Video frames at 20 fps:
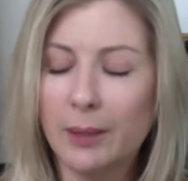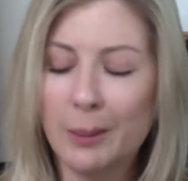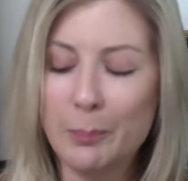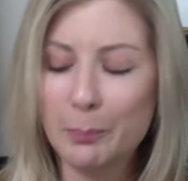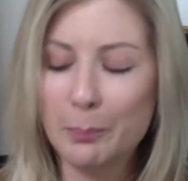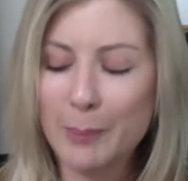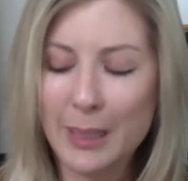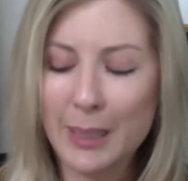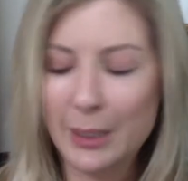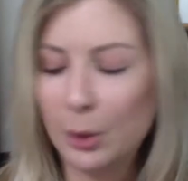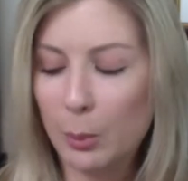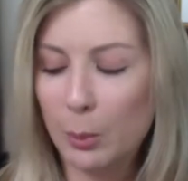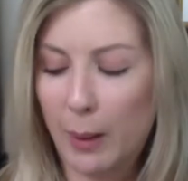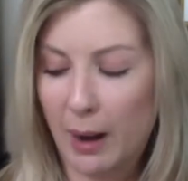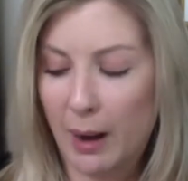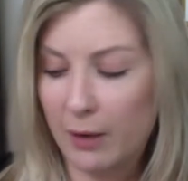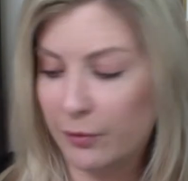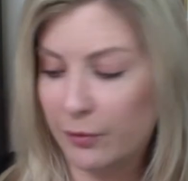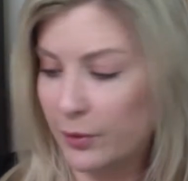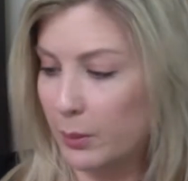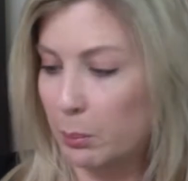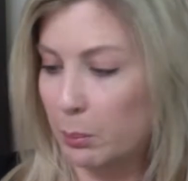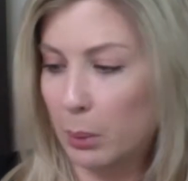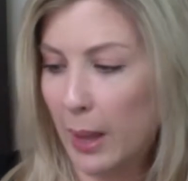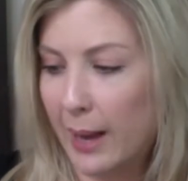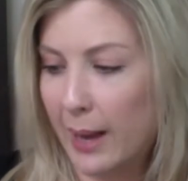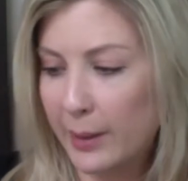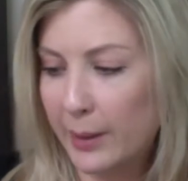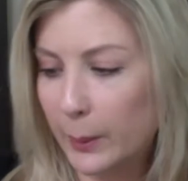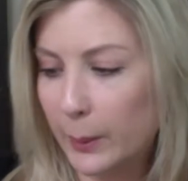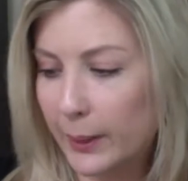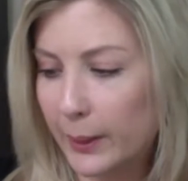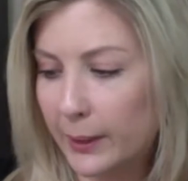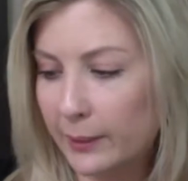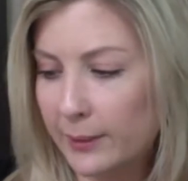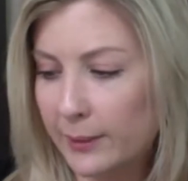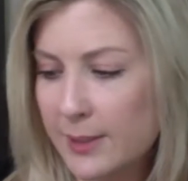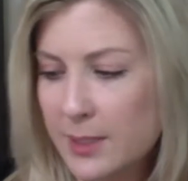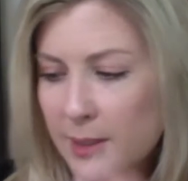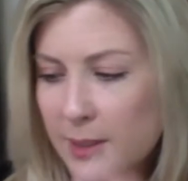I may go back for the black
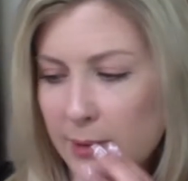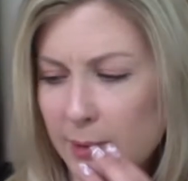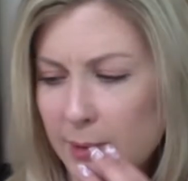one because